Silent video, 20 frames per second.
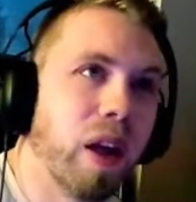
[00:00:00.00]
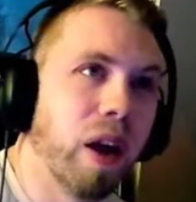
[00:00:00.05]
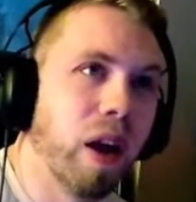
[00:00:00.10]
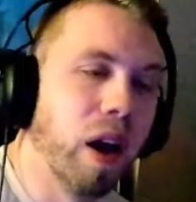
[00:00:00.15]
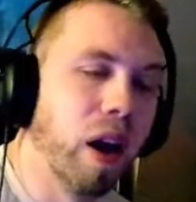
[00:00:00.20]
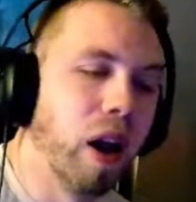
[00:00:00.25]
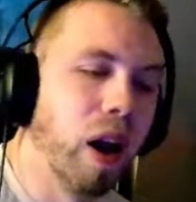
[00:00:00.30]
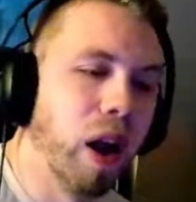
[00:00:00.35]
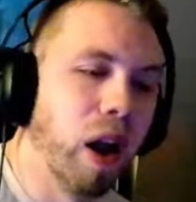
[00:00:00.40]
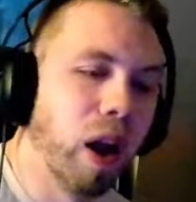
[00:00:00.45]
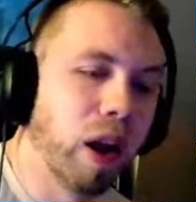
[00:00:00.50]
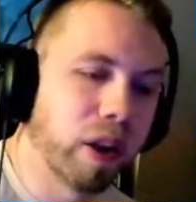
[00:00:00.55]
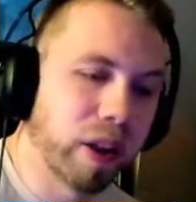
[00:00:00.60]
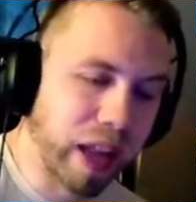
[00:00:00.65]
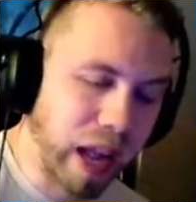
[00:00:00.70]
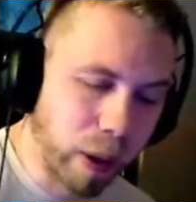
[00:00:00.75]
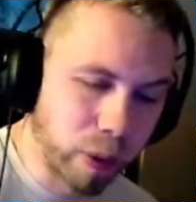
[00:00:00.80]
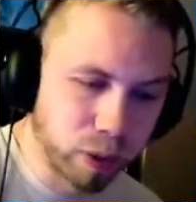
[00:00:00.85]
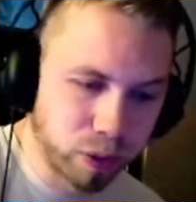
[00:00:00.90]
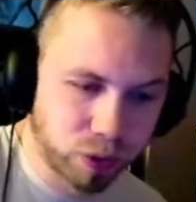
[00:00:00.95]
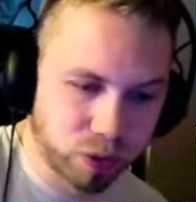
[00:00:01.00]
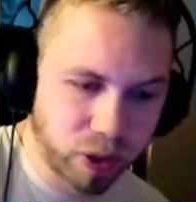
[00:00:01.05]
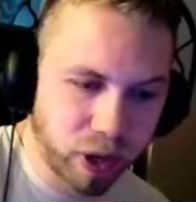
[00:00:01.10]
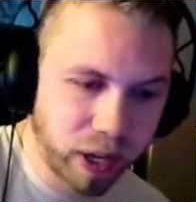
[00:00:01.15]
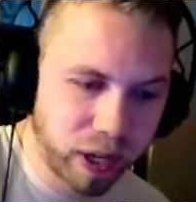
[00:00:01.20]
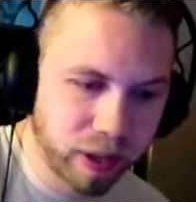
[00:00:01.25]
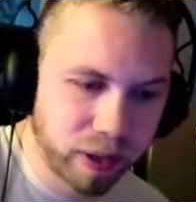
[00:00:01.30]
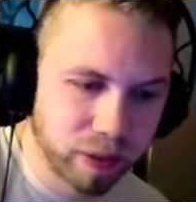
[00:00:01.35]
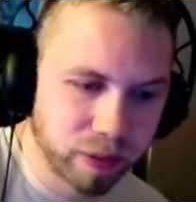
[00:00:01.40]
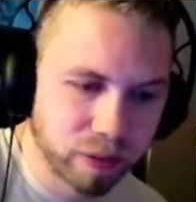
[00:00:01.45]
uh, Counter
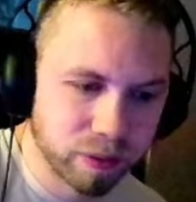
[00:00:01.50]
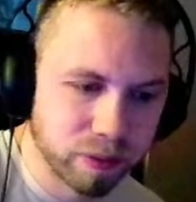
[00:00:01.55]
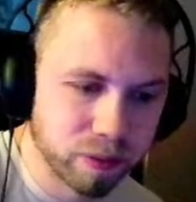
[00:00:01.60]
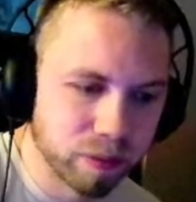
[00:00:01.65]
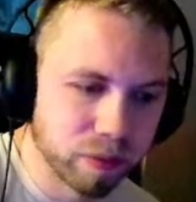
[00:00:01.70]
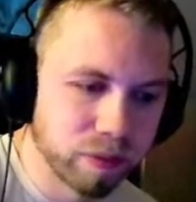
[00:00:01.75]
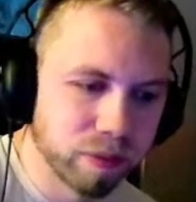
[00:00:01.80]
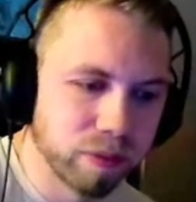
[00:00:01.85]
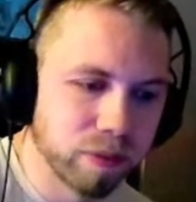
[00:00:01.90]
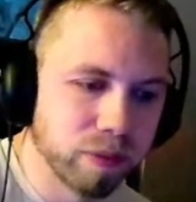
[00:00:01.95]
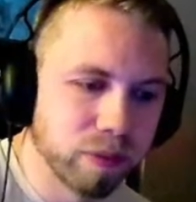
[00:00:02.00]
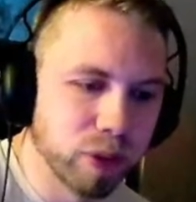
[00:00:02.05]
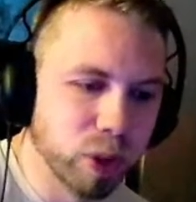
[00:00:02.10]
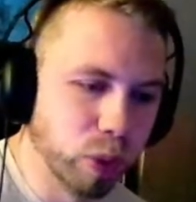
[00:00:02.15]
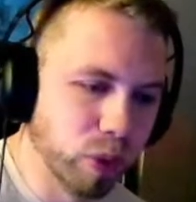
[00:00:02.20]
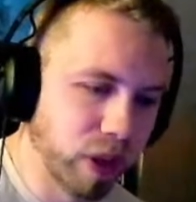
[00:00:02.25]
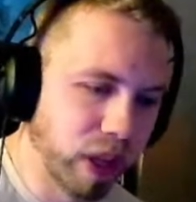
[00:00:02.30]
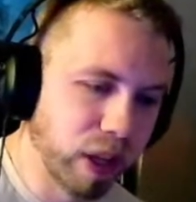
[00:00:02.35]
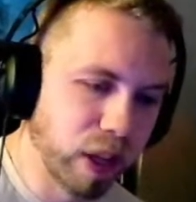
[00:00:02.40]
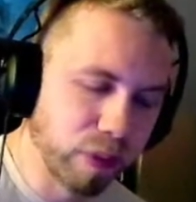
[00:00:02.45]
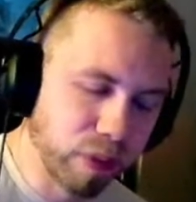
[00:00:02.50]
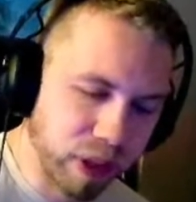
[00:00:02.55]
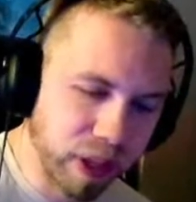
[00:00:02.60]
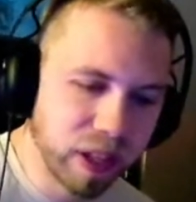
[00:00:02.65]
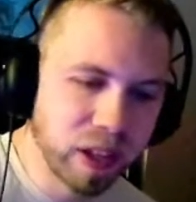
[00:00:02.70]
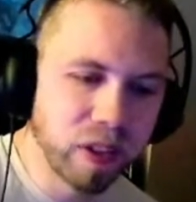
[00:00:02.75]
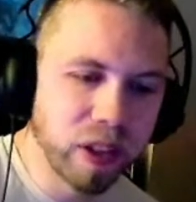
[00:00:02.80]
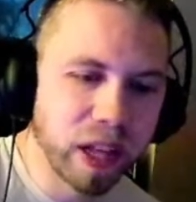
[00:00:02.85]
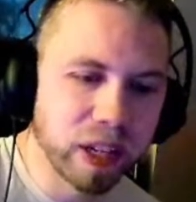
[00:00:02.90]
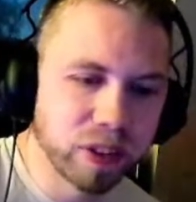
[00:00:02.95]
Strike, you think of
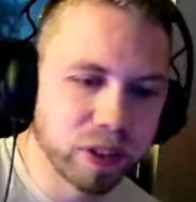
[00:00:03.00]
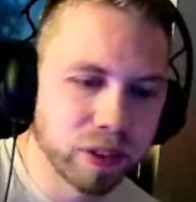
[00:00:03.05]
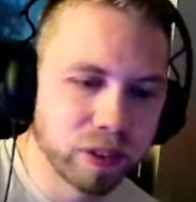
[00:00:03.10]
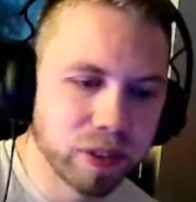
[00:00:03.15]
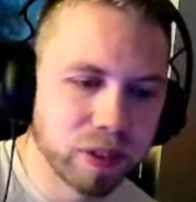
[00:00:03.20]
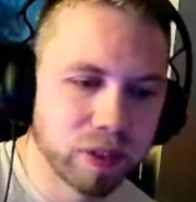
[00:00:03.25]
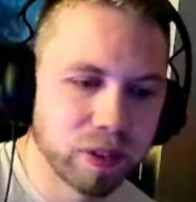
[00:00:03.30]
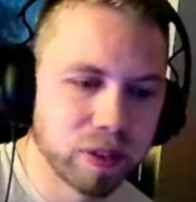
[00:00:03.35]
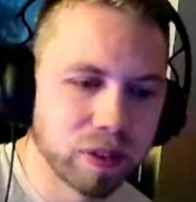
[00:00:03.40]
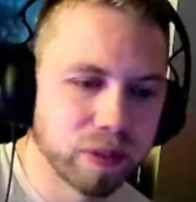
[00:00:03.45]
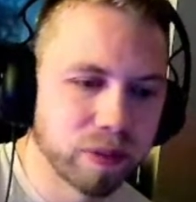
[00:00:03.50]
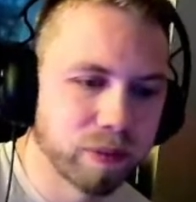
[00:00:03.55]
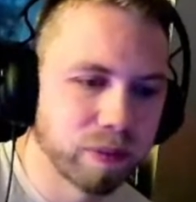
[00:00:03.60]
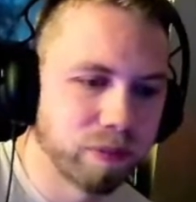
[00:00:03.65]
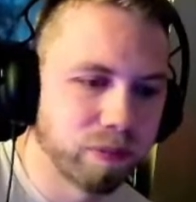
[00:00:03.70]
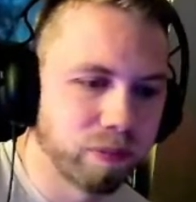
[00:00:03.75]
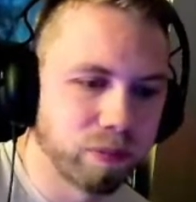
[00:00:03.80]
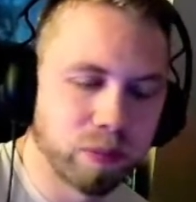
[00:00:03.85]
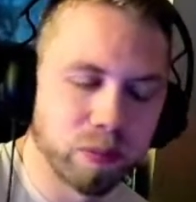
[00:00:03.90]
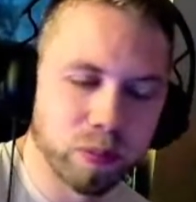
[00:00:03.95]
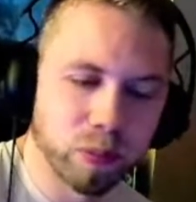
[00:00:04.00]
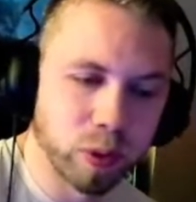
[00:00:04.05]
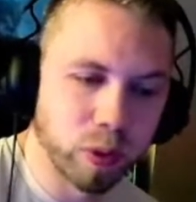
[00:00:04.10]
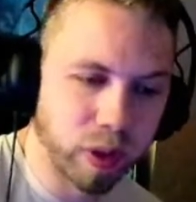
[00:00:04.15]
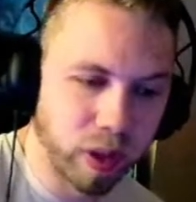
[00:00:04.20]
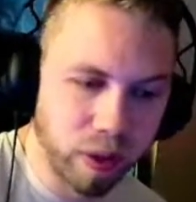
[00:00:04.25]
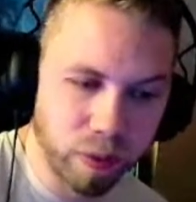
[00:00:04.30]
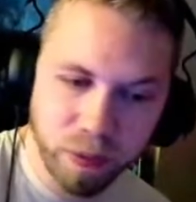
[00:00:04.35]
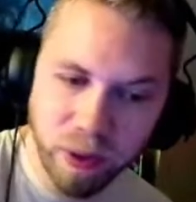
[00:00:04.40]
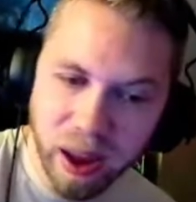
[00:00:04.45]
League of Legends, you
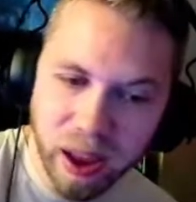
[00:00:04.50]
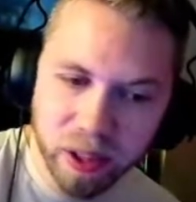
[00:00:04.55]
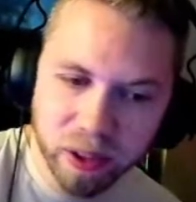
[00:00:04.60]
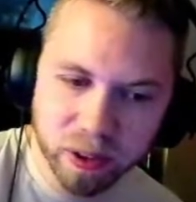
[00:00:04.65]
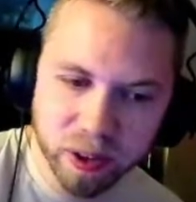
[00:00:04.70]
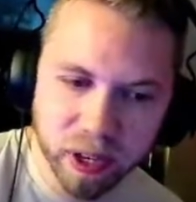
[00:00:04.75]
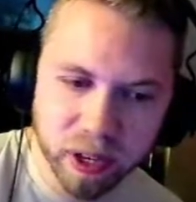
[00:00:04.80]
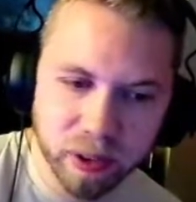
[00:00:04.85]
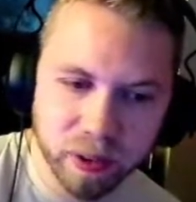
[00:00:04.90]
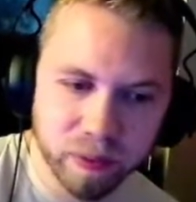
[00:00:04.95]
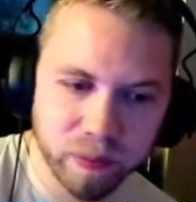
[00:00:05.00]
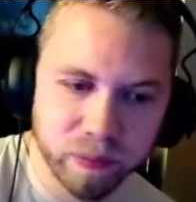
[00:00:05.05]
think of Valorant.